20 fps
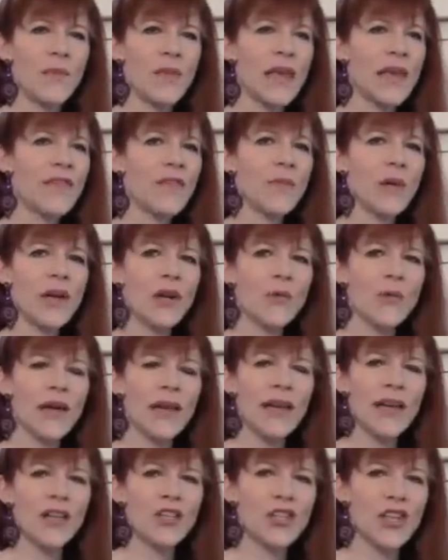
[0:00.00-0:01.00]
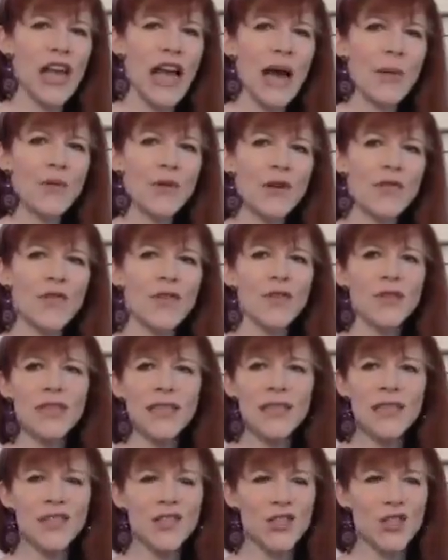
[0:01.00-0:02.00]
even when you're reading a chapter, if you
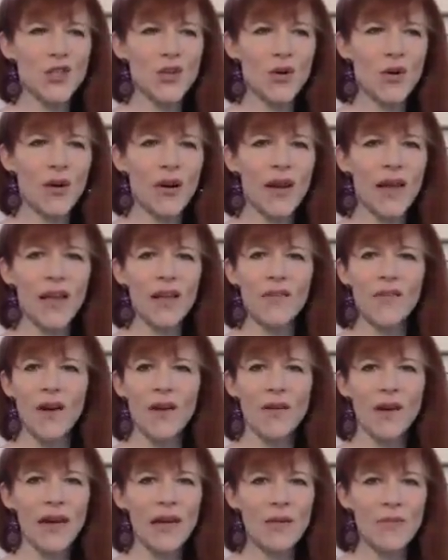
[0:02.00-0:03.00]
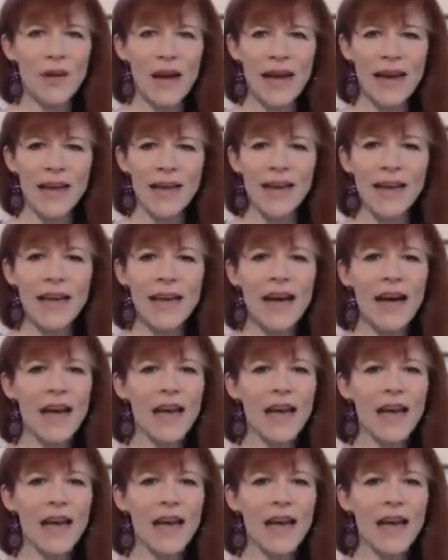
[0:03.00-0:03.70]
see a story, you've already read it.